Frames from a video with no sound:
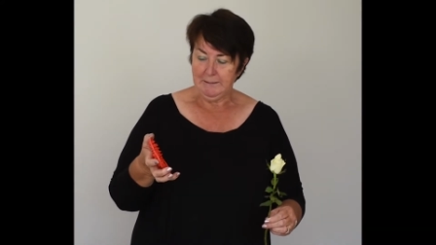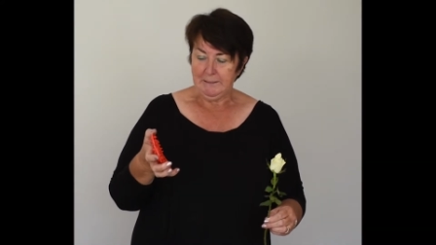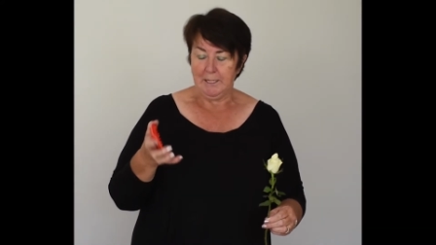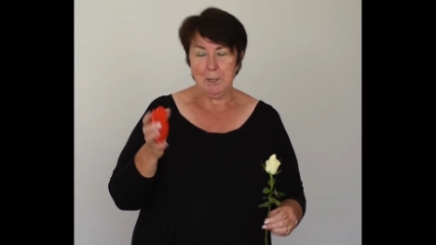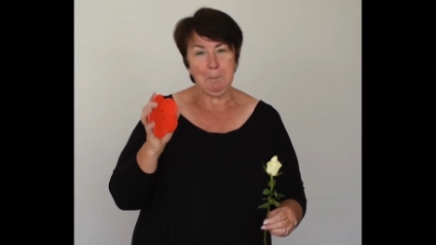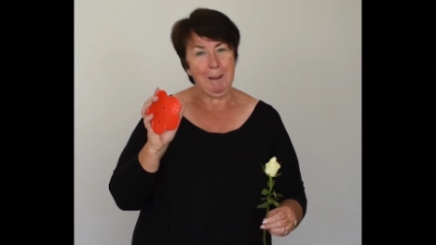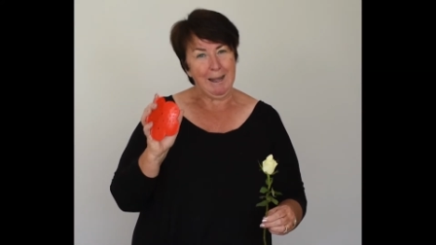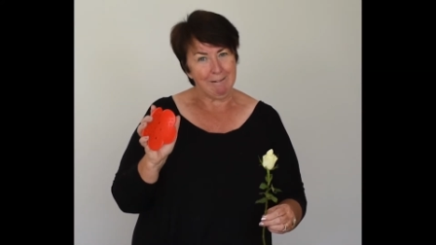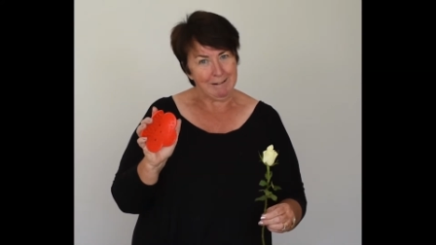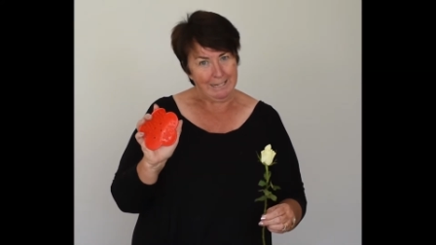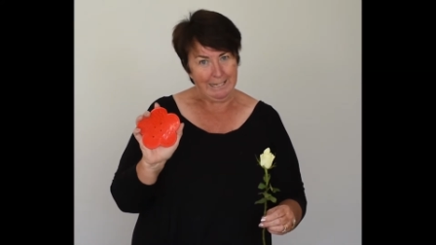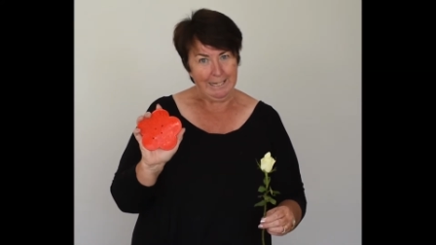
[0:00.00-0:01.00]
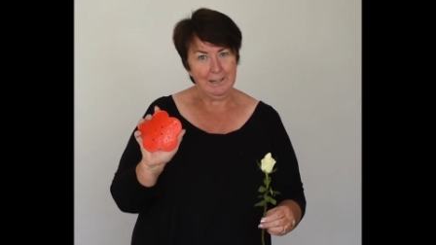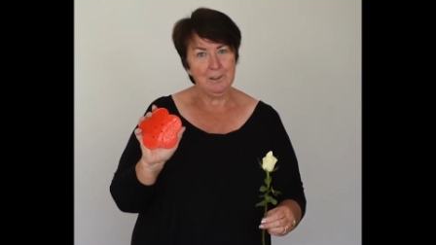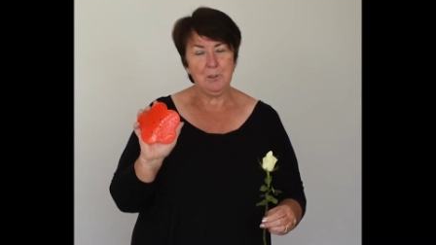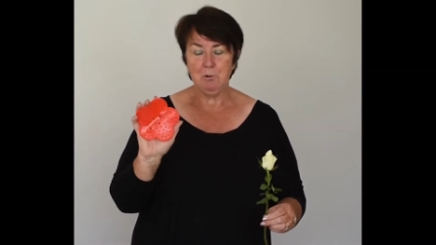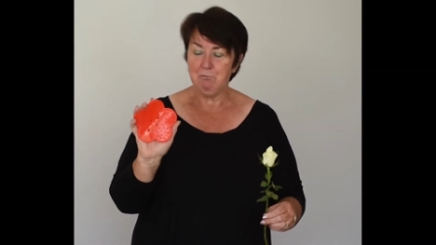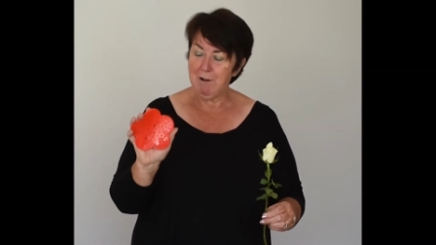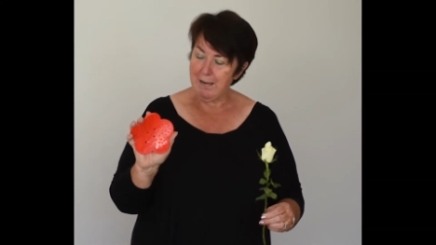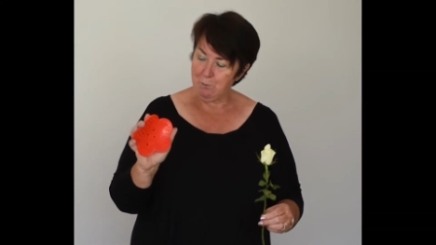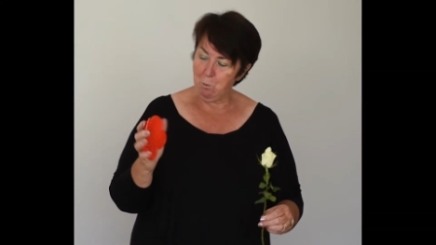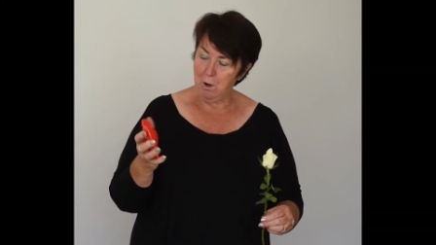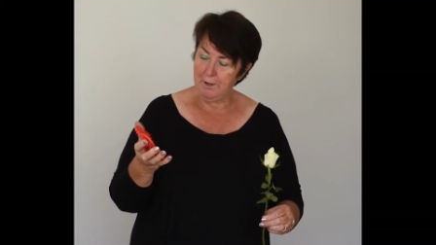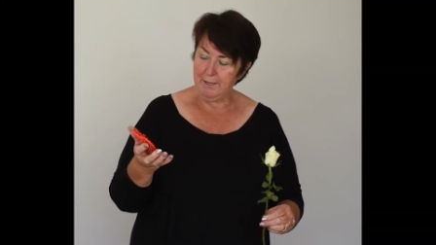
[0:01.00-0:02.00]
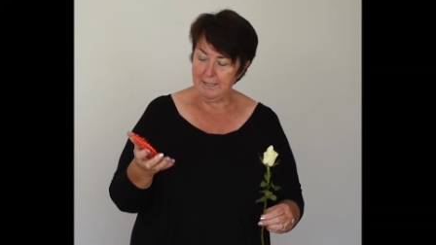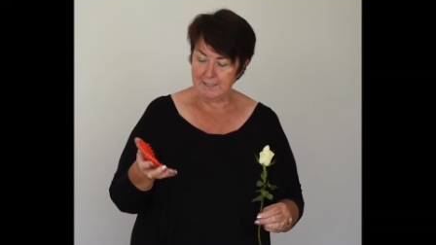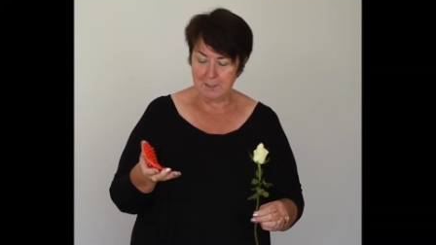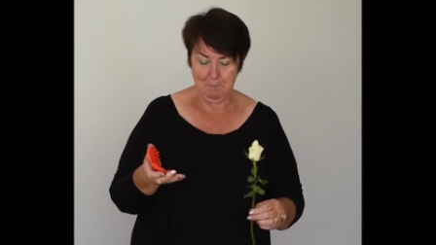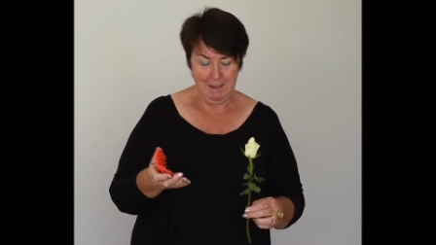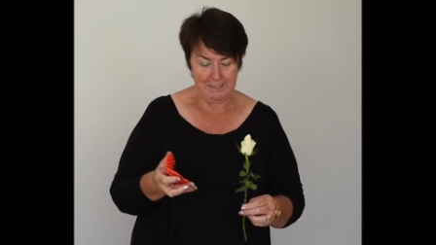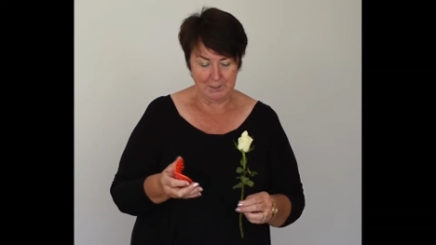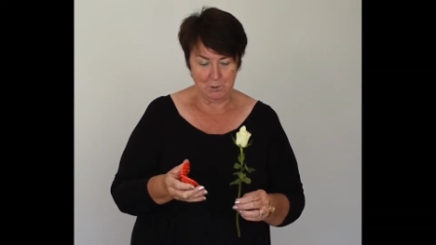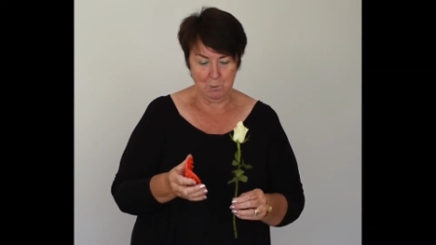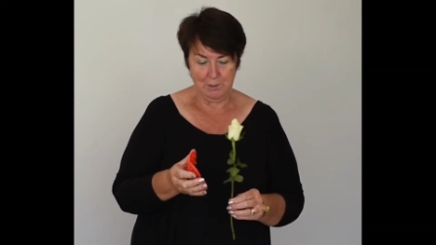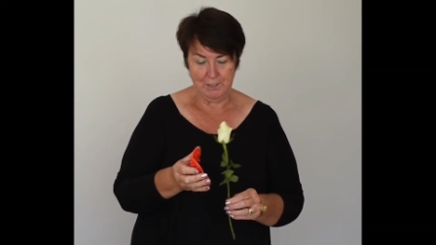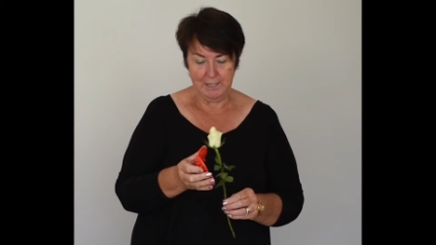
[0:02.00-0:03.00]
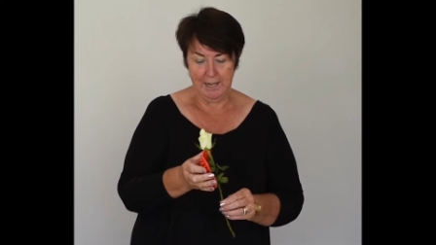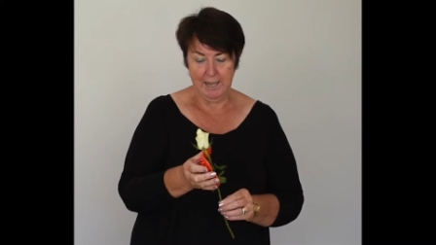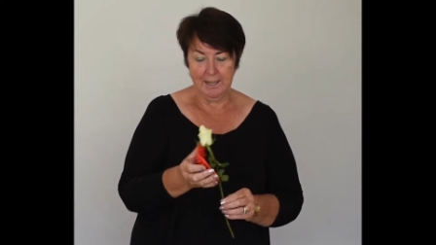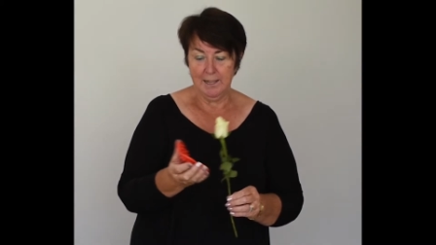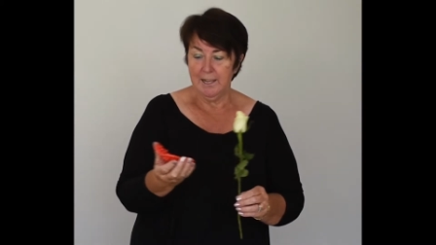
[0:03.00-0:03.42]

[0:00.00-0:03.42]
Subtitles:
And apparently the red one is the best one to get,